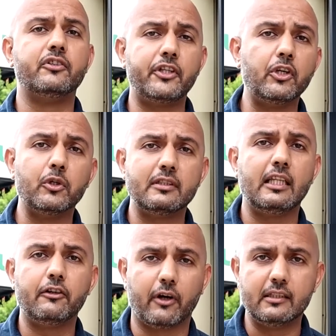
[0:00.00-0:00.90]

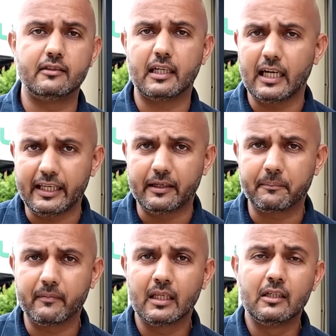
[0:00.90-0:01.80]
continuously runs clean.
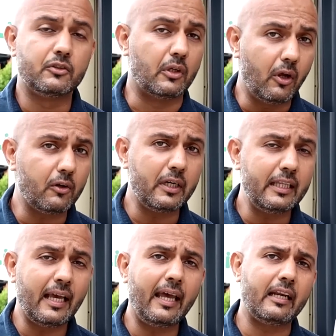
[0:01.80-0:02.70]
So not
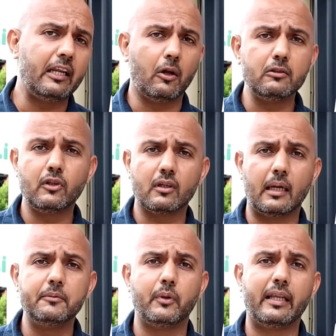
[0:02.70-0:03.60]
only that, it also
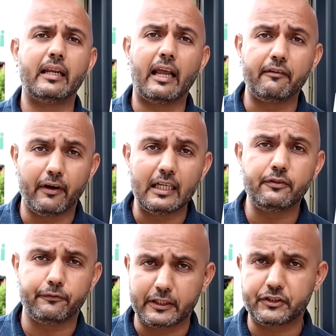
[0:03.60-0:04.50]
comes with an
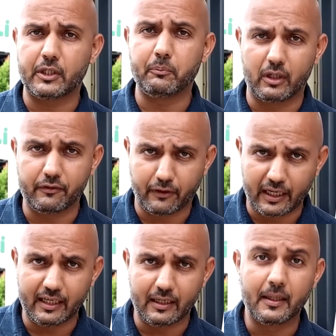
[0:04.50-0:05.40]
advanced friction
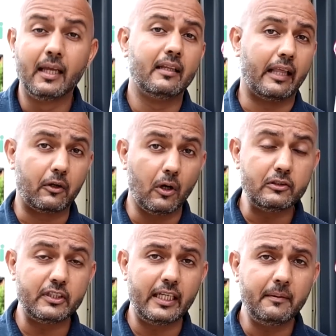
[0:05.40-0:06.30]
modifier that
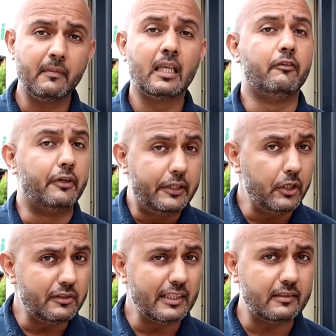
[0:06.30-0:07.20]
goes in,
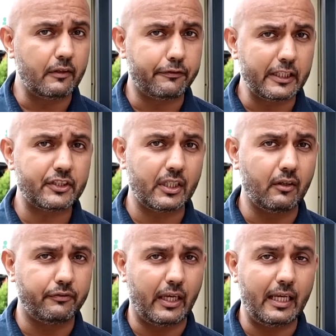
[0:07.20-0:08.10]
reduces the
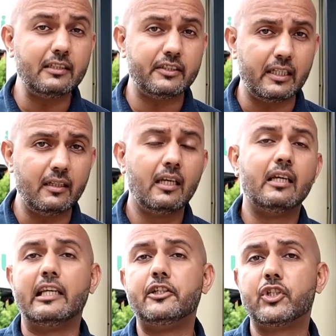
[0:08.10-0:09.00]
friction of your engine,
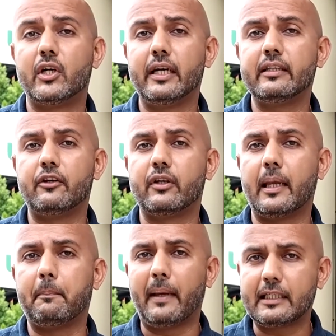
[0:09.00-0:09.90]
ensuring that you
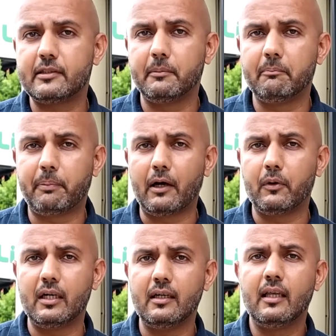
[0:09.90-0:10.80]
get maximum
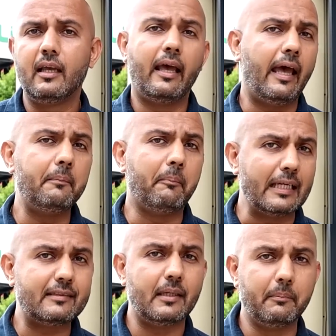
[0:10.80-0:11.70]
power and
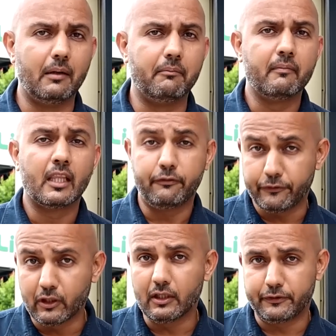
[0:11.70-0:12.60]
maximum
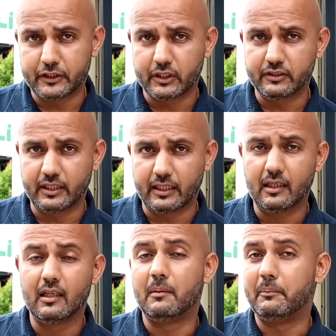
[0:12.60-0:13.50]
fuel efficiency.
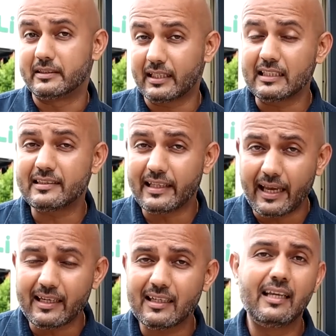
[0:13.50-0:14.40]
Besides
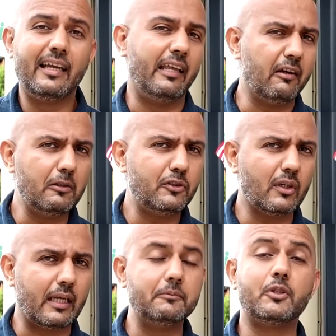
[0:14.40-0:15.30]
that, it
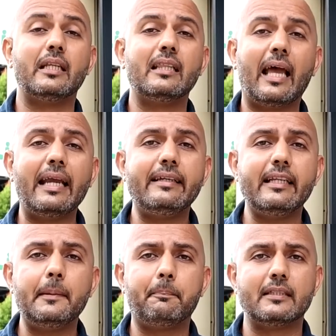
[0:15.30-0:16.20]
also comes with
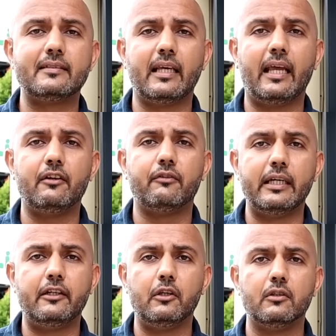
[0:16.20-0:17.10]
90%
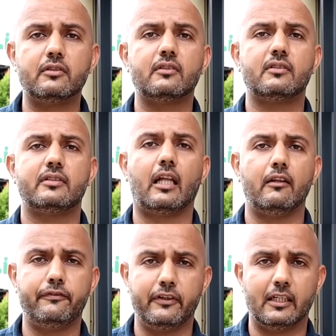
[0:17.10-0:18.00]
reduced
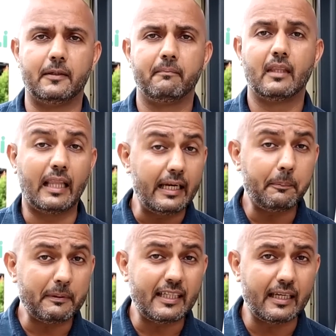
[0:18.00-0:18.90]
sulfur.
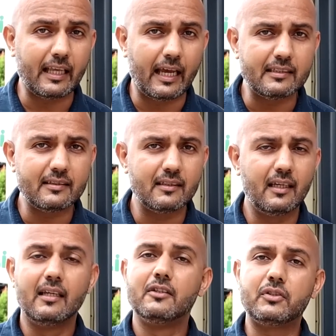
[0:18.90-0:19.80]
90% guys!
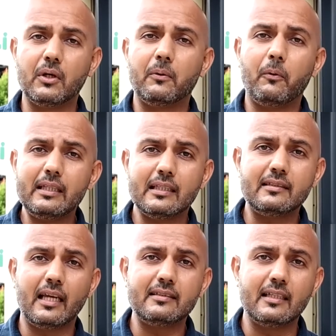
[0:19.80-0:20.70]
So what
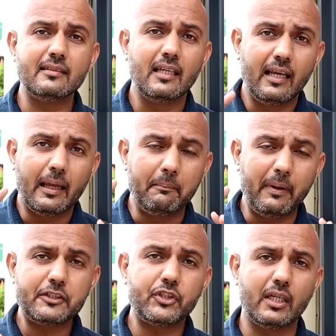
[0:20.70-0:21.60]
this does is, it
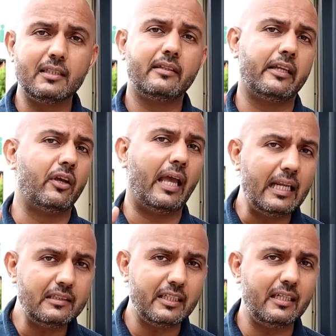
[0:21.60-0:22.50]
makes sure that your
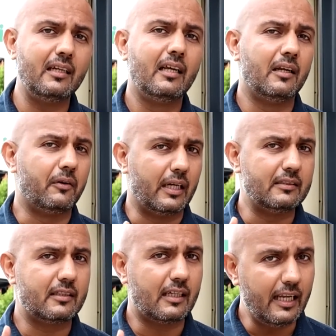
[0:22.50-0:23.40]
engine
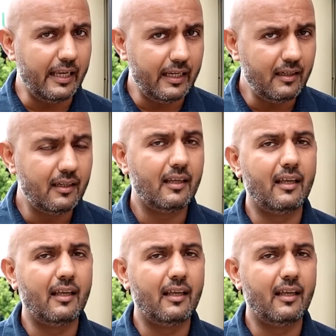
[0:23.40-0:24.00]
runs clean,